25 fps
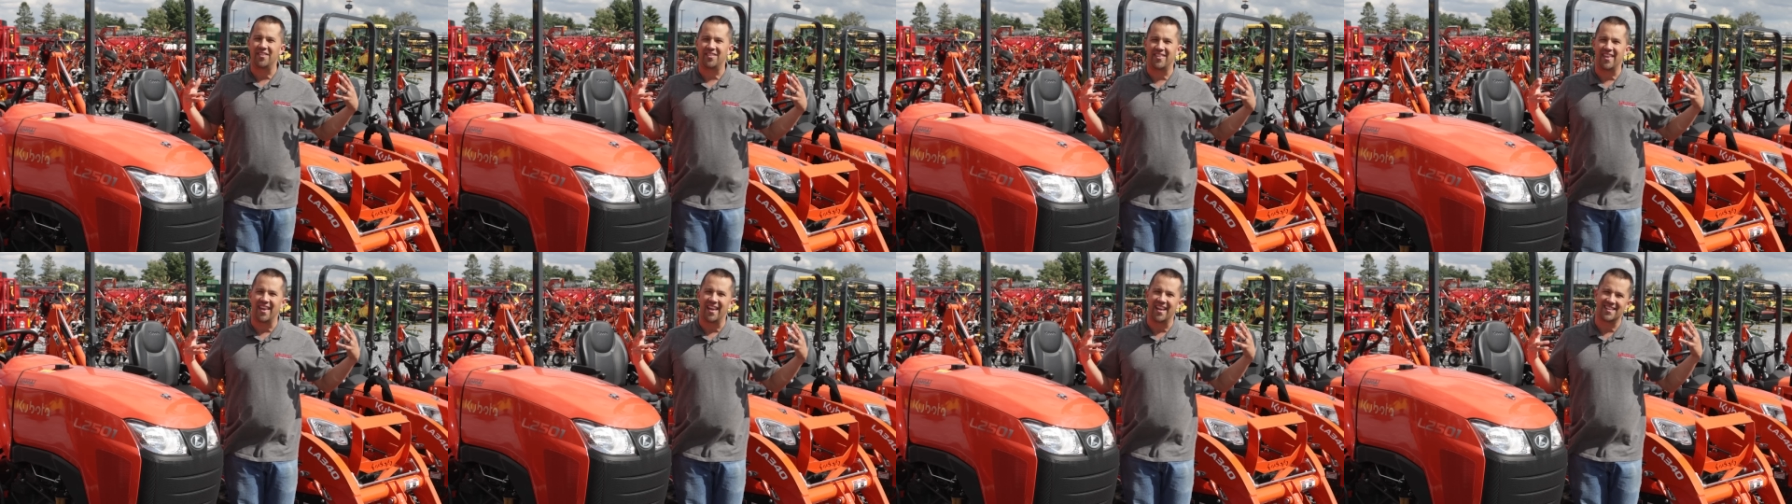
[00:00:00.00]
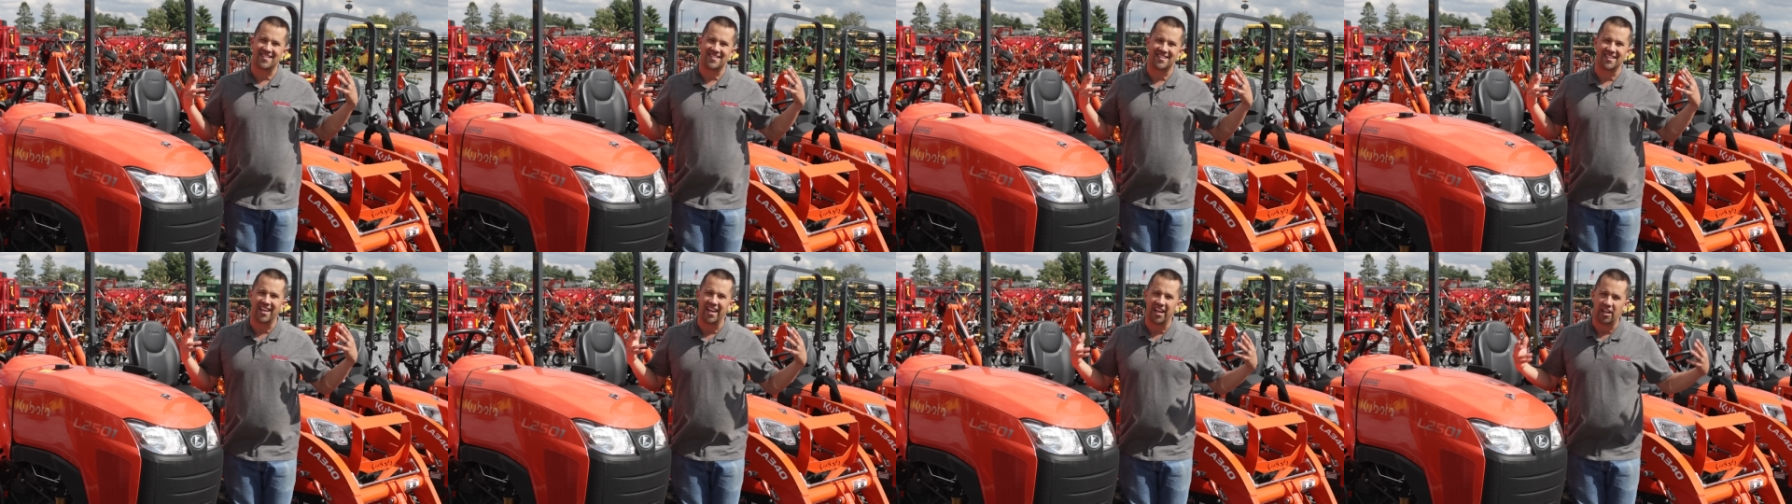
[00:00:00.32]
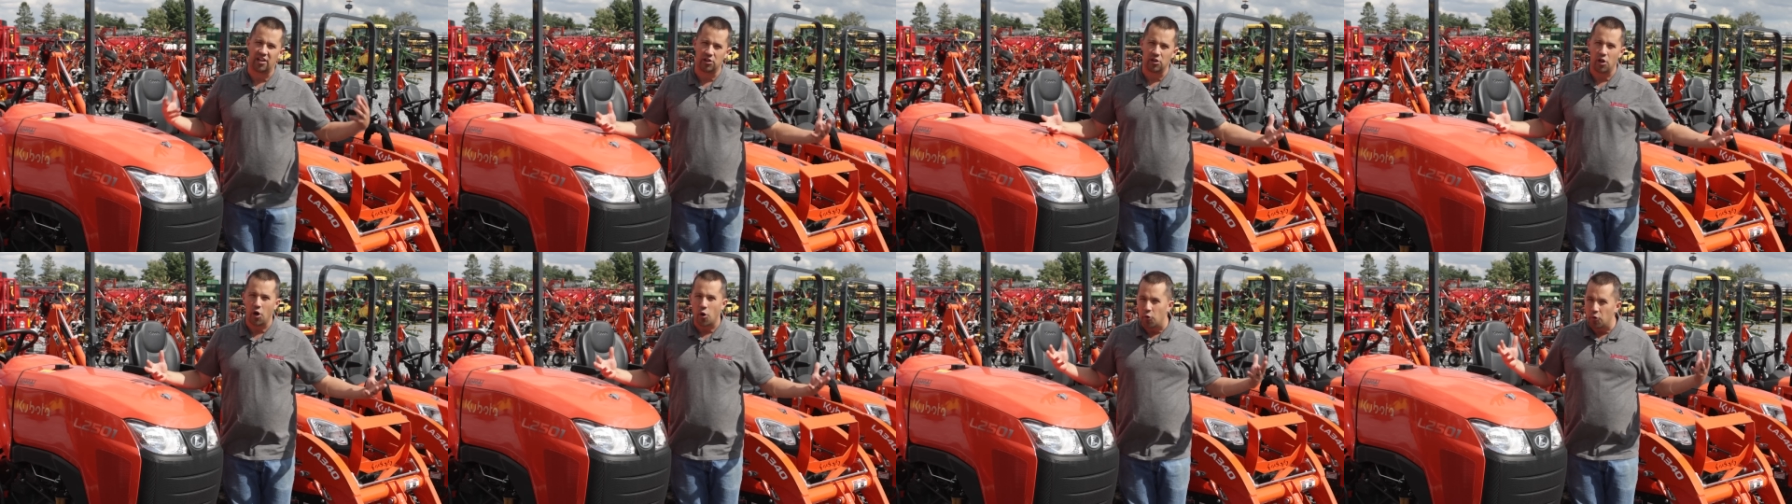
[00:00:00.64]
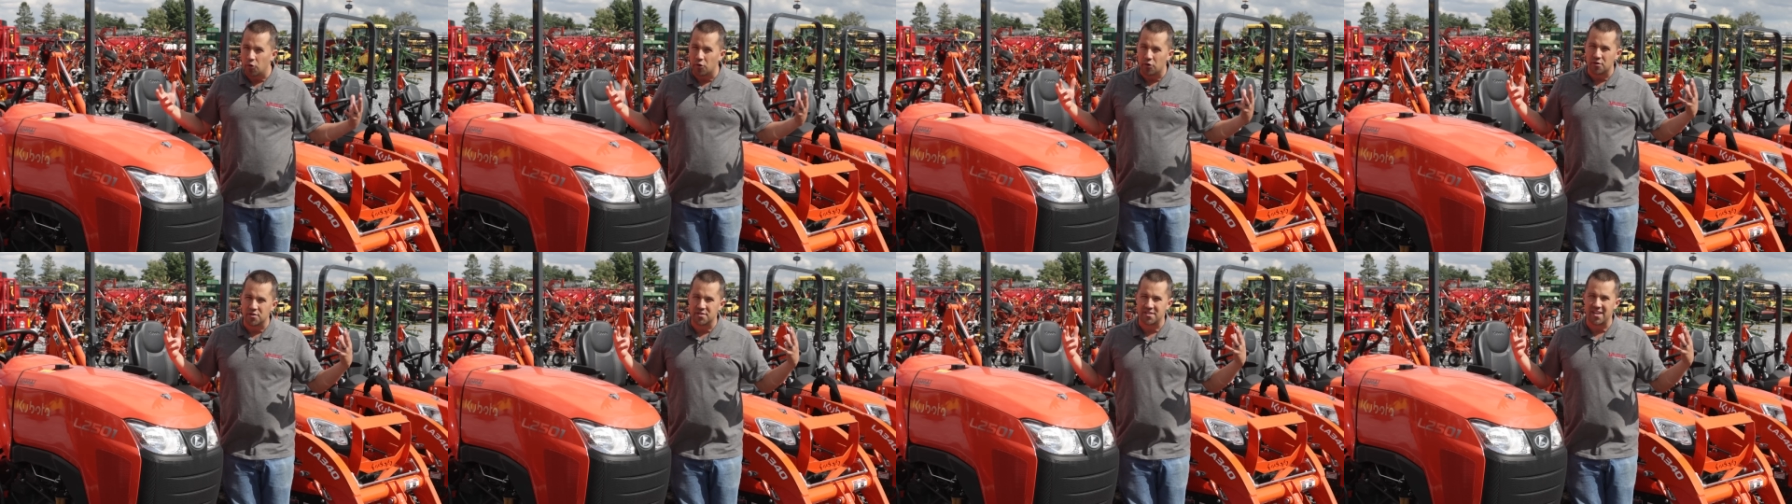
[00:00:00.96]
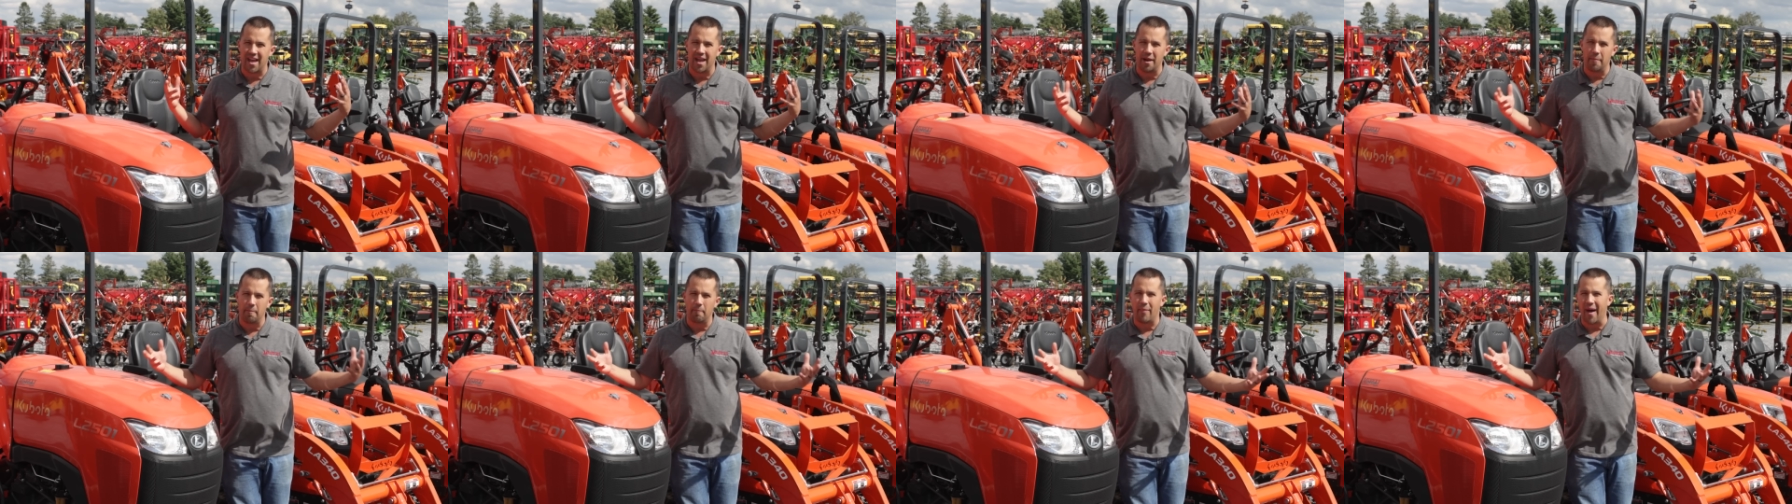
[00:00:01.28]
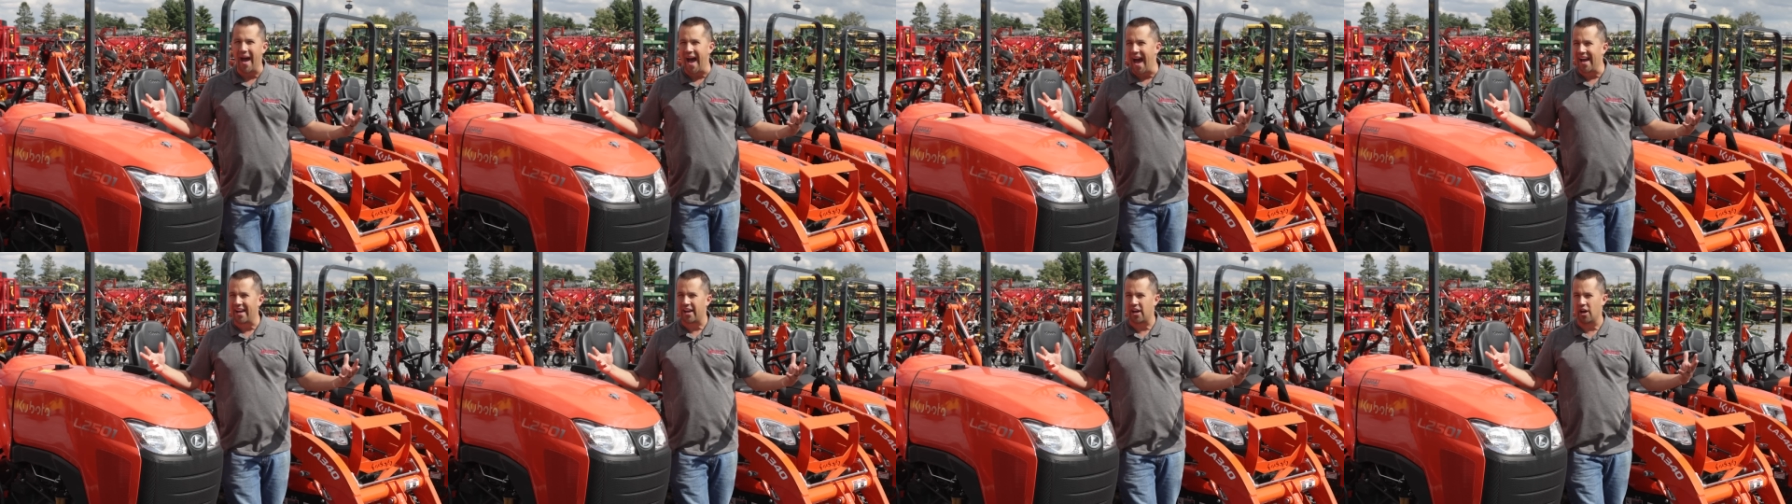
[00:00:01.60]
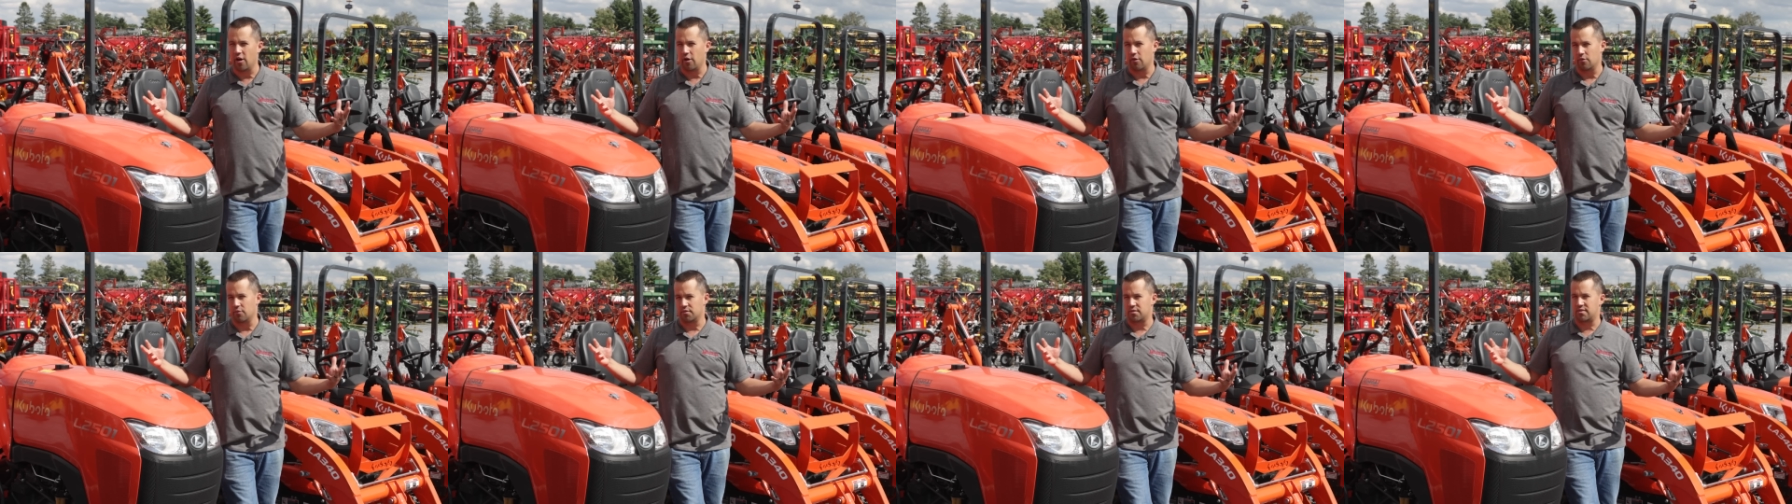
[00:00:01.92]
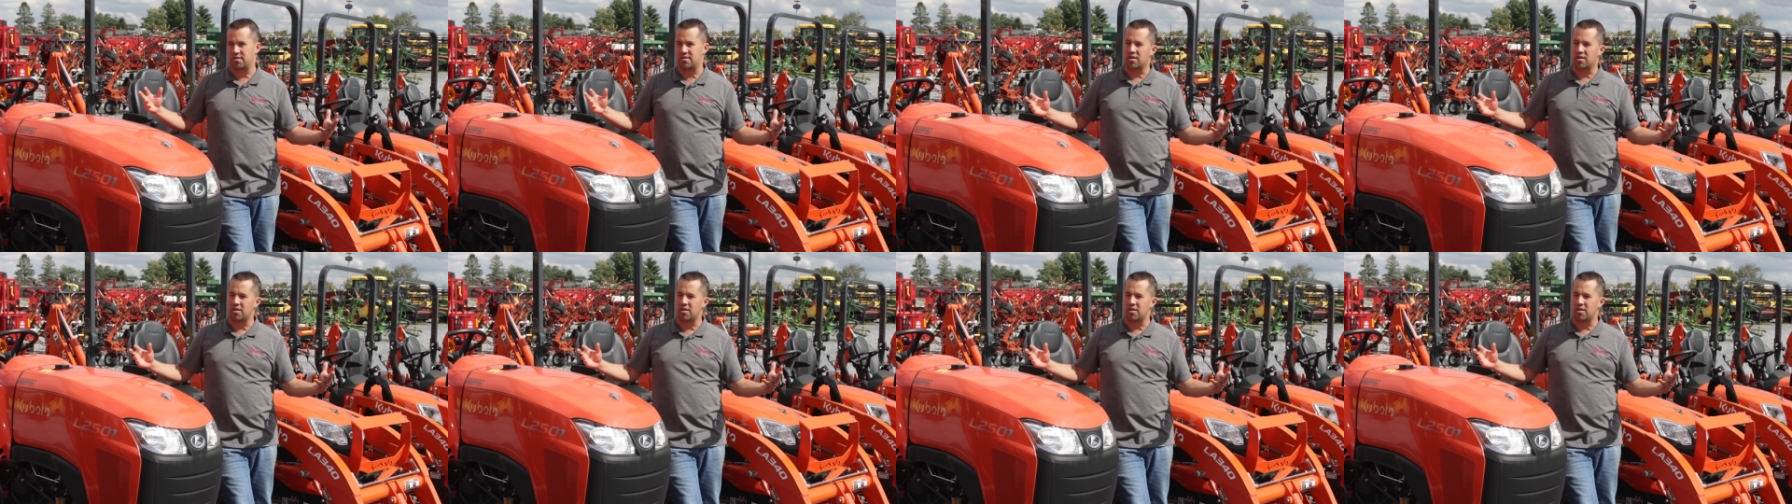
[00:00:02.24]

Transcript: things like loaders and backhoes.